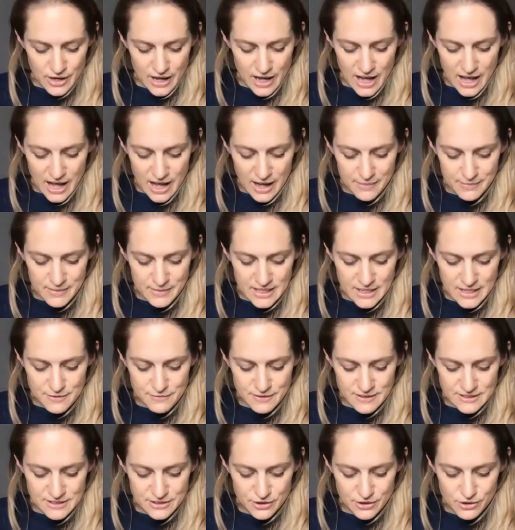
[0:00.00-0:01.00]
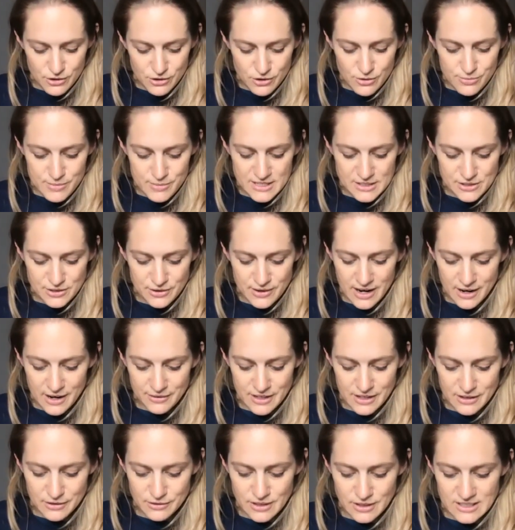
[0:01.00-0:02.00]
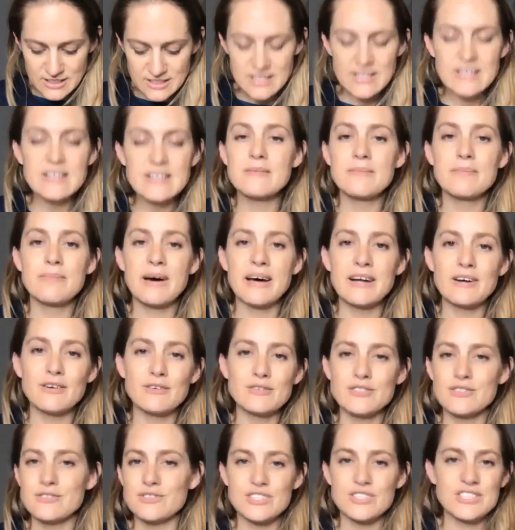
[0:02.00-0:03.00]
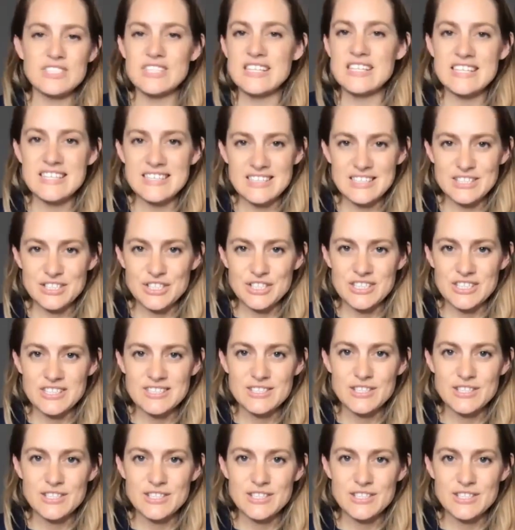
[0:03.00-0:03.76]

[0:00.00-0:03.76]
any physical or mental health illness, but also just any condition.